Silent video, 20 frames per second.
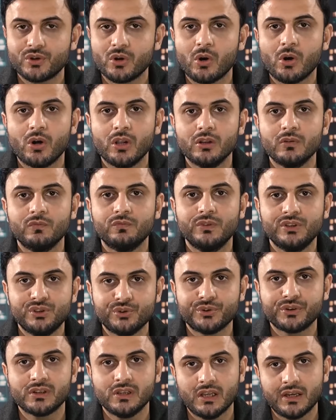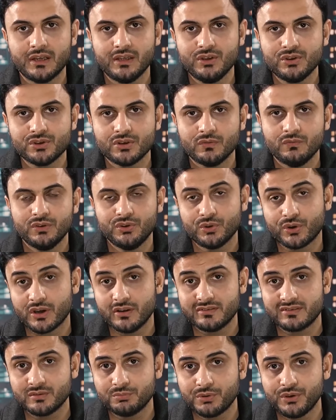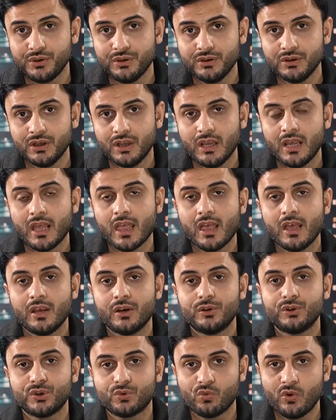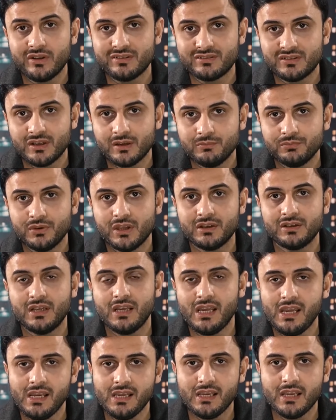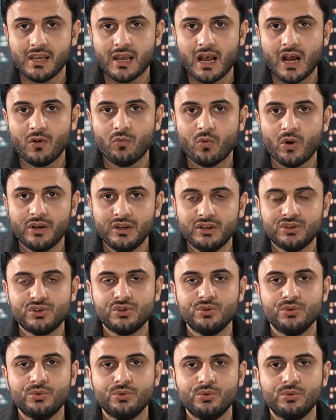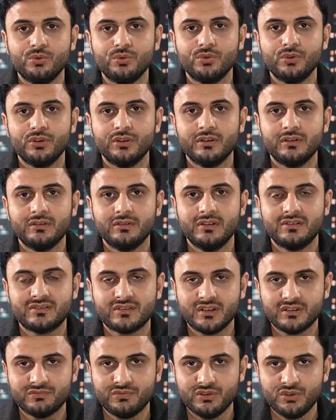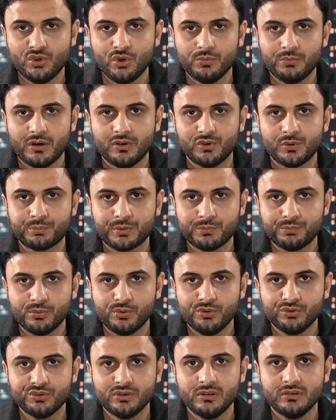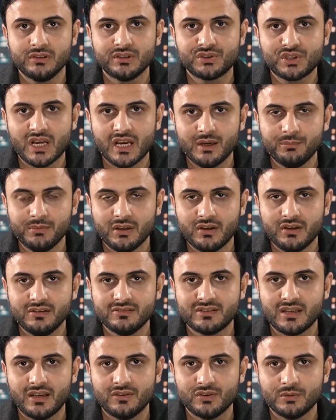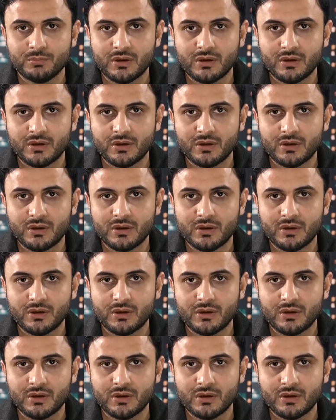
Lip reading: call with your client, with your customer, request them that, hey, I wanted to discuss with you about the proposal, the timelines, and the